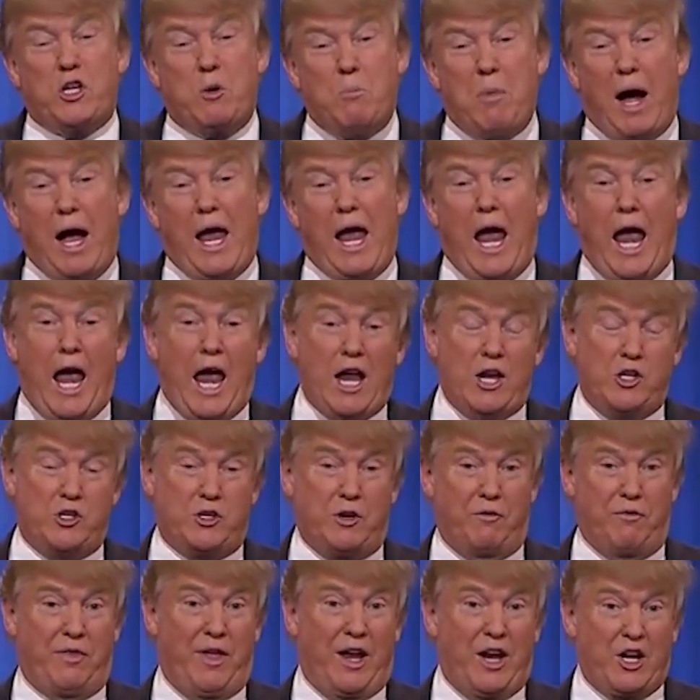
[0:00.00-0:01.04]
to my hands.
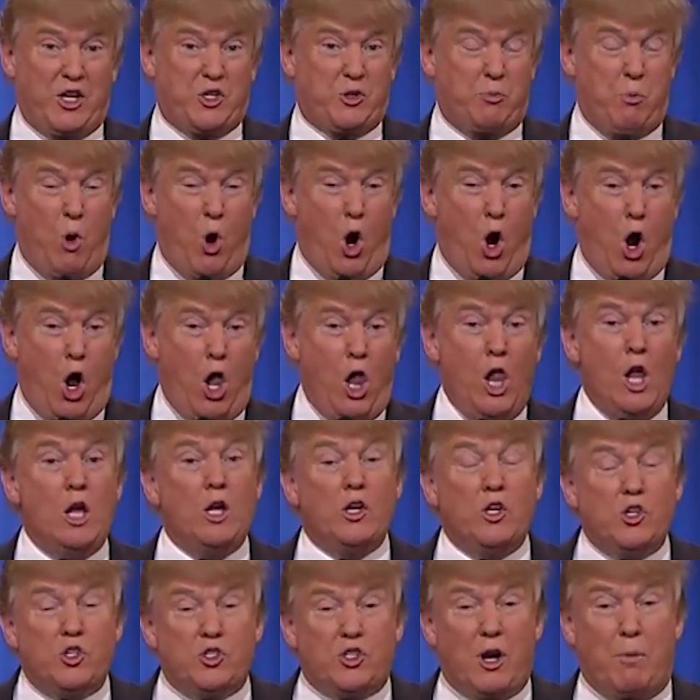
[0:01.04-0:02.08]
If they're small,
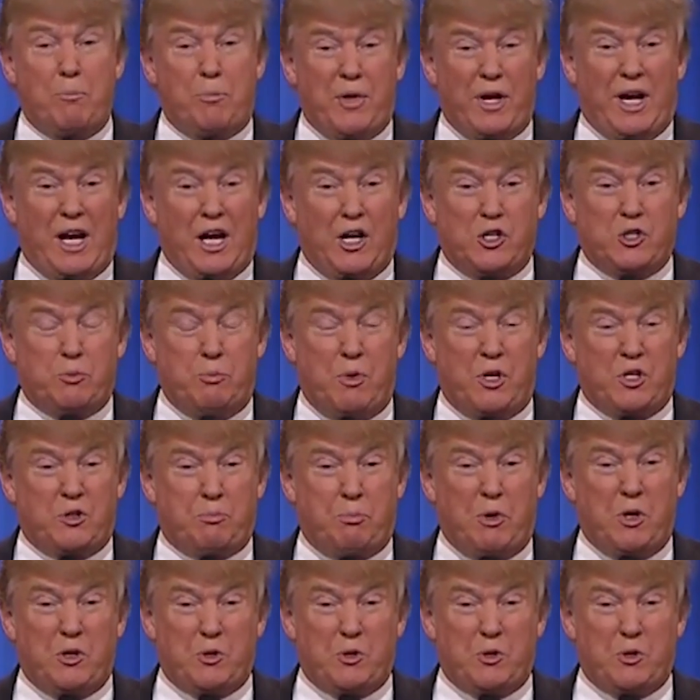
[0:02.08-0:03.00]
something else must be